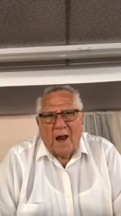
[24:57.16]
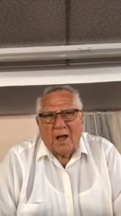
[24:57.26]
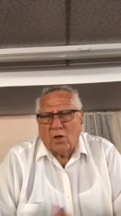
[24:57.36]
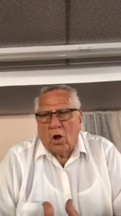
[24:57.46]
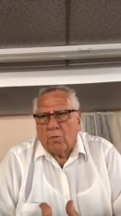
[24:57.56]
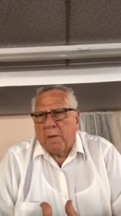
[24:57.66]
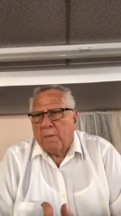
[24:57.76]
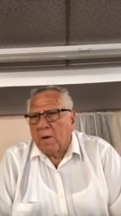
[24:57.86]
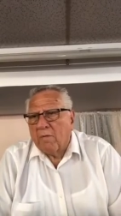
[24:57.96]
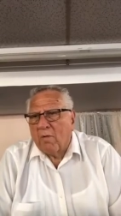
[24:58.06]
I like to talk to
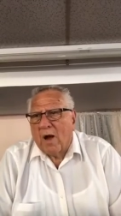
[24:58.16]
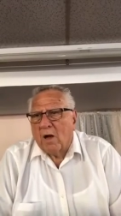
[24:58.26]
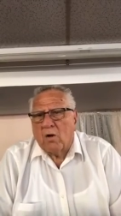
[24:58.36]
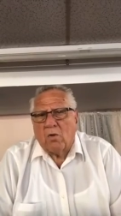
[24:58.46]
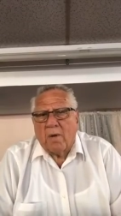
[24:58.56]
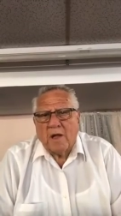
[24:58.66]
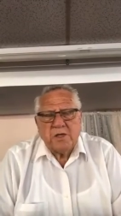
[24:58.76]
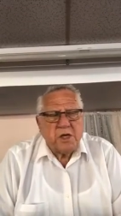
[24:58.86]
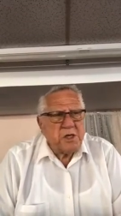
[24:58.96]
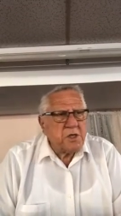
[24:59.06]
people everywhere I go
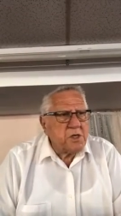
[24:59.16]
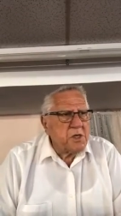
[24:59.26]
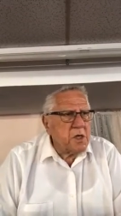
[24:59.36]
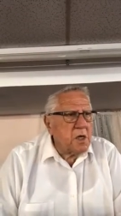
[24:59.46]
about Jesus.